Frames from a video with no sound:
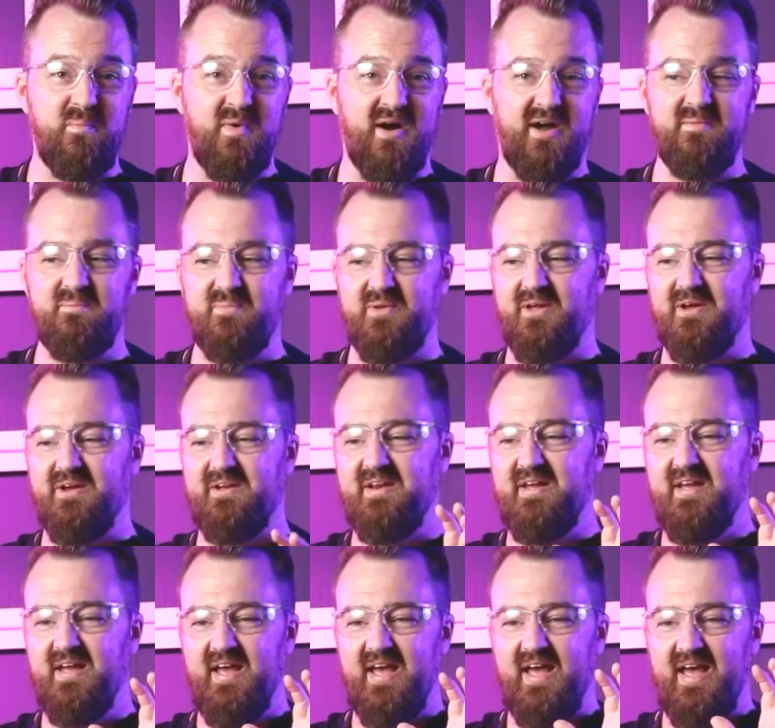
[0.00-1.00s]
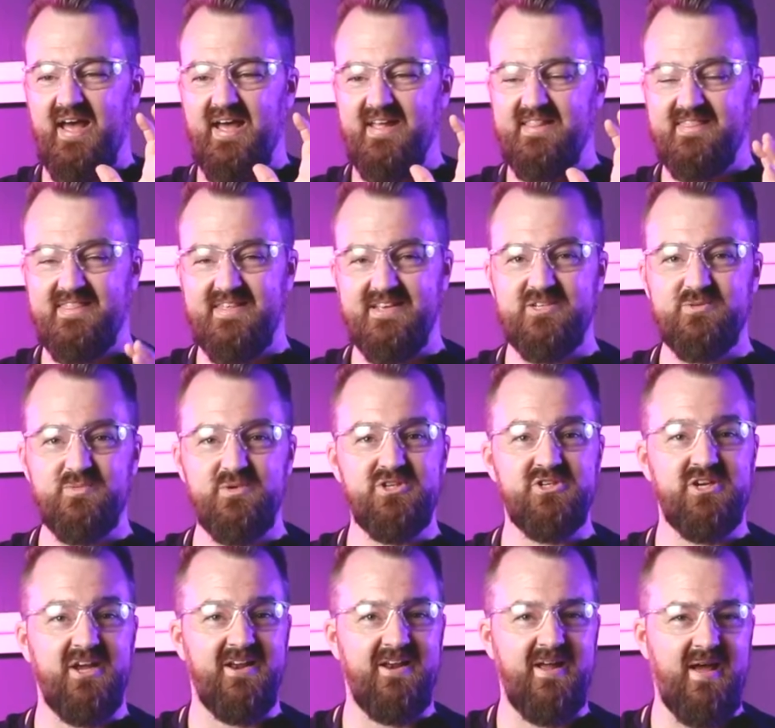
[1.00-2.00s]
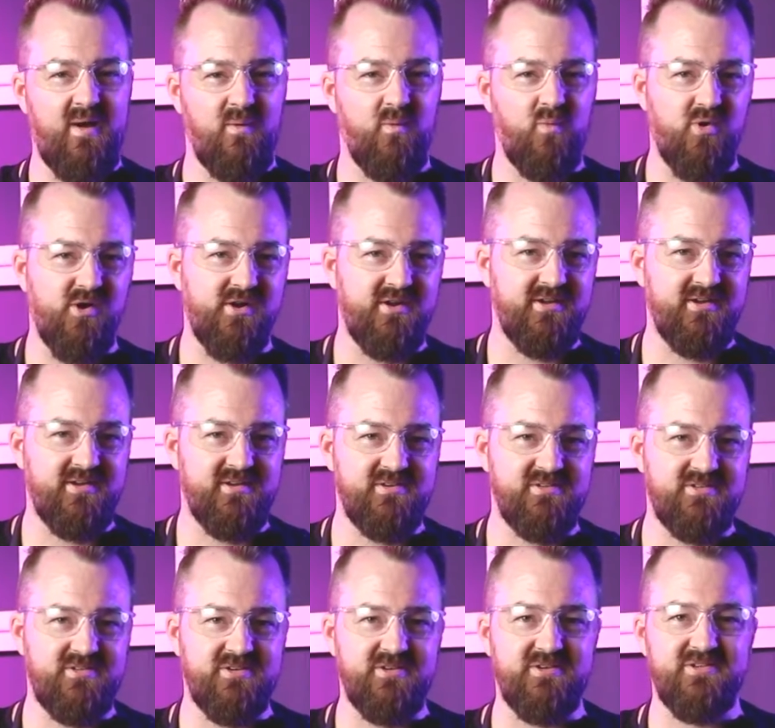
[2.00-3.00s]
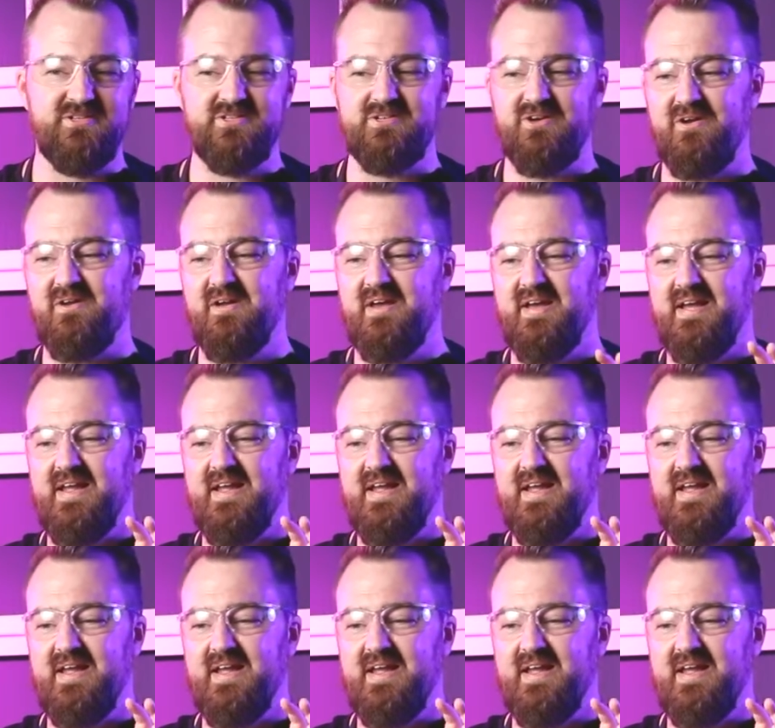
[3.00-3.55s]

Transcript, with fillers: mind blown at this machine and what it can do. So